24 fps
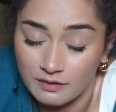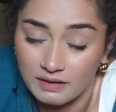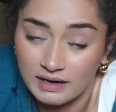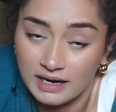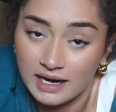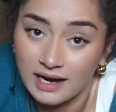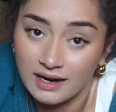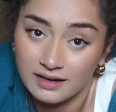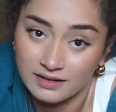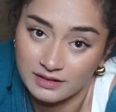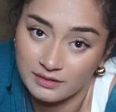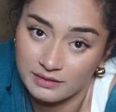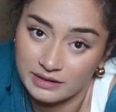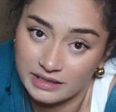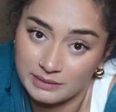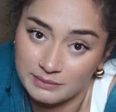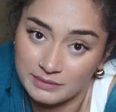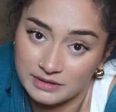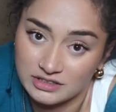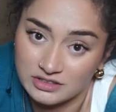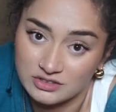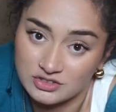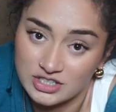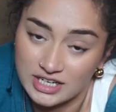I highly
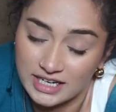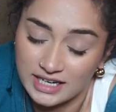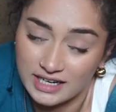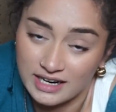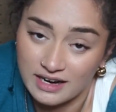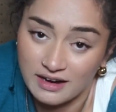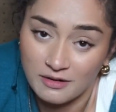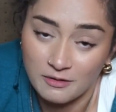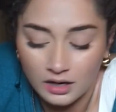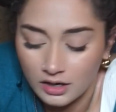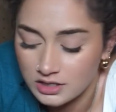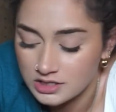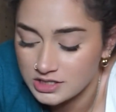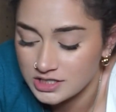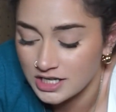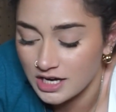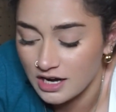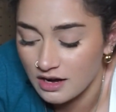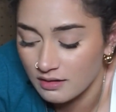recommend you check it out. Also,